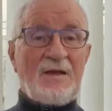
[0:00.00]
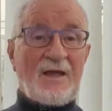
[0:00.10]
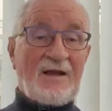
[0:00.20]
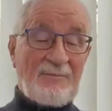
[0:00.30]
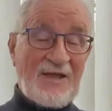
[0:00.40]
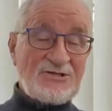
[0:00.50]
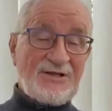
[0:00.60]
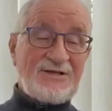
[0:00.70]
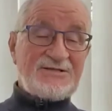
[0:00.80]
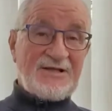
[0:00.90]
And I'm
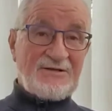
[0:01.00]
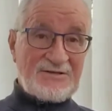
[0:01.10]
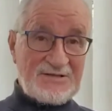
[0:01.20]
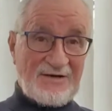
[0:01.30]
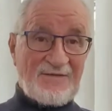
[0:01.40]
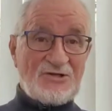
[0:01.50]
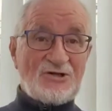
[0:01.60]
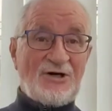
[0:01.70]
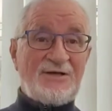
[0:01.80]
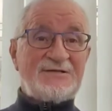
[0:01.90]
mentioning sealing the
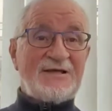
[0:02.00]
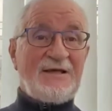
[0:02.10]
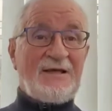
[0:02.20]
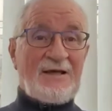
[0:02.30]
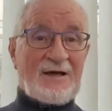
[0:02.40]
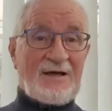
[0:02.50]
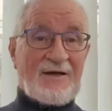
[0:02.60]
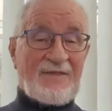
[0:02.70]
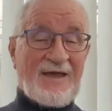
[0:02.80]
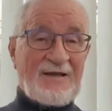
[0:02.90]
joints.
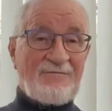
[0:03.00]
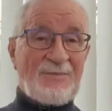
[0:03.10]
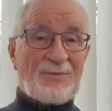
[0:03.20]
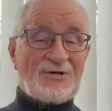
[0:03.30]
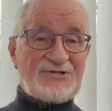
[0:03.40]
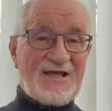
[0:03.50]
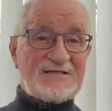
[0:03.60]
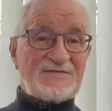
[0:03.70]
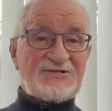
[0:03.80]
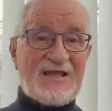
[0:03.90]
At the end of the process
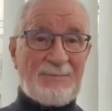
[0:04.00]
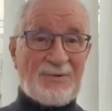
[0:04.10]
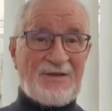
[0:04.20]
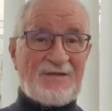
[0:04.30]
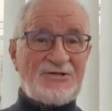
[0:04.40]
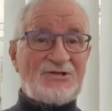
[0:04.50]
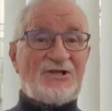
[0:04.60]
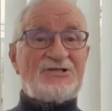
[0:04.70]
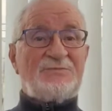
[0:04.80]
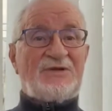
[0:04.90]
of stapling the
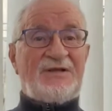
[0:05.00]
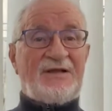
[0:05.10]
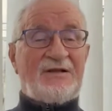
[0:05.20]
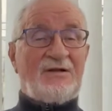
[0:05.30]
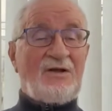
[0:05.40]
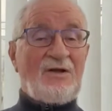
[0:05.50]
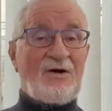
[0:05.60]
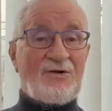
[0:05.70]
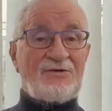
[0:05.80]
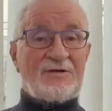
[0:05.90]
insulation material
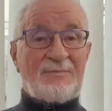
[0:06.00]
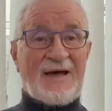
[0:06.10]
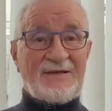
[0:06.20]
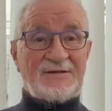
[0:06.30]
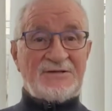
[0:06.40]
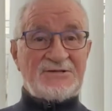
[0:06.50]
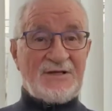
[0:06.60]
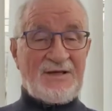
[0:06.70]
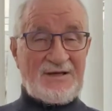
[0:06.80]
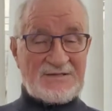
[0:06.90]
onto the battens,
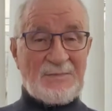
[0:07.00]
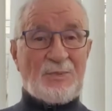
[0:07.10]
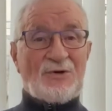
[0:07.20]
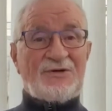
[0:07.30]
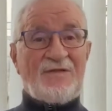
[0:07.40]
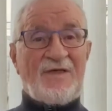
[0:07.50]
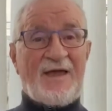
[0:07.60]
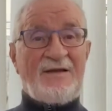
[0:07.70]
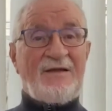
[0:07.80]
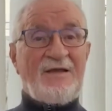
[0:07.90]
it's important
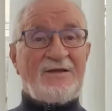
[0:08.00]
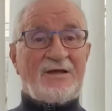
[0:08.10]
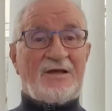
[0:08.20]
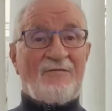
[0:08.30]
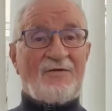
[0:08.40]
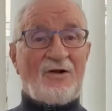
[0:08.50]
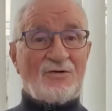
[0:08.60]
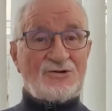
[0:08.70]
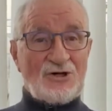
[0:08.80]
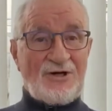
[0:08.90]
then to cover
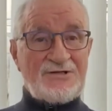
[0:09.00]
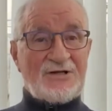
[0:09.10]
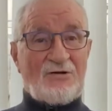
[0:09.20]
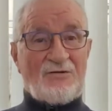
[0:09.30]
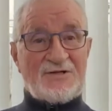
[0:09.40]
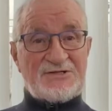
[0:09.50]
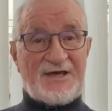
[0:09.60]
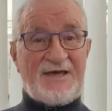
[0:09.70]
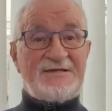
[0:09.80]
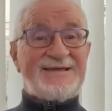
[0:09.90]
all joints along the
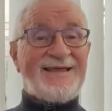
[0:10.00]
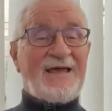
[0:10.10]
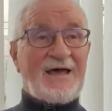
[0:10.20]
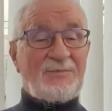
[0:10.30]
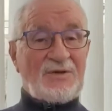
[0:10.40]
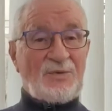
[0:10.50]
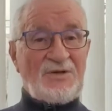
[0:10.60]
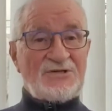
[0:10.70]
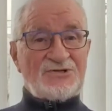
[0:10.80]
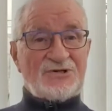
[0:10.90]
sides and
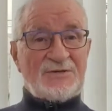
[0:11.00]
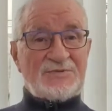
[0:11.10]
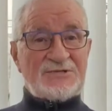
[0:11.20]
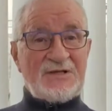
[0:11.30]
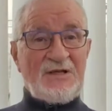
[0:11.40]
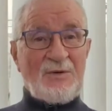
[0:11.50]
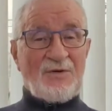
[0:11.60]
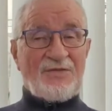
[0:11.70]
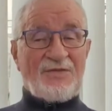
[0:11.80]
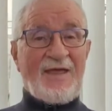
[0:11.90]
between strips
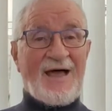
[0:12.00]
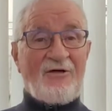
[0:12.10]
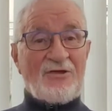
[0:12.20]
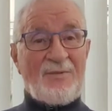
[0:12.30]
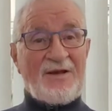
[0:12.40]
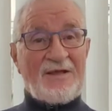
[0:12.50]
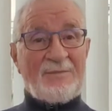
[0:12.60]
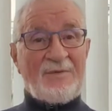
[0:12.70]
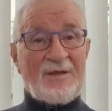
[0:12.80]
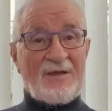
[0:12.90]
with
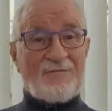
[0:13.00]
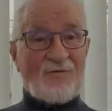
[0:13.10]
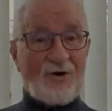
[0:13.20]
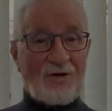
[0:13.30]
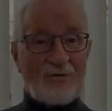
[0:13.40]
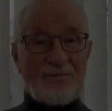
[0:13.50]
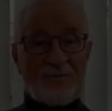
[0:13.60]
aluminium foil.